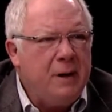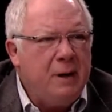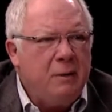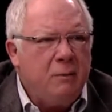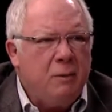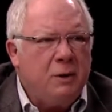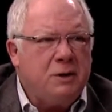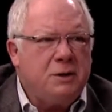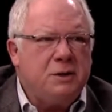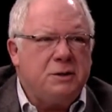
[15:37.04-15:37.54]

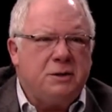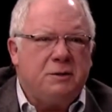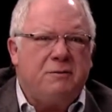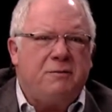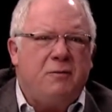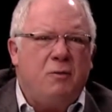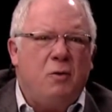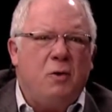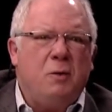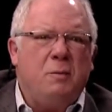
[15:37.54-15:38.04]
which is a
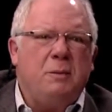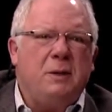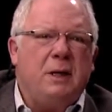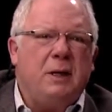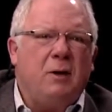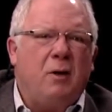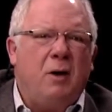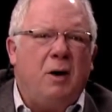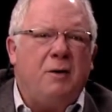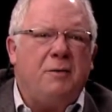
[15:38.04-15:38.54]
form that
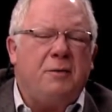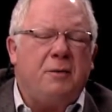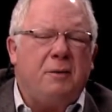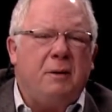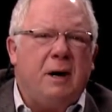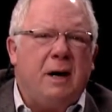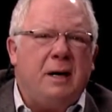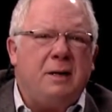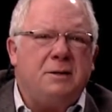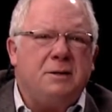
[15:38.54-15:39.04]

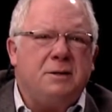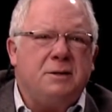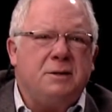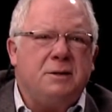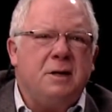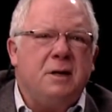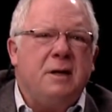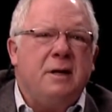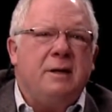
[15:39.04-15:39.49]
authorizes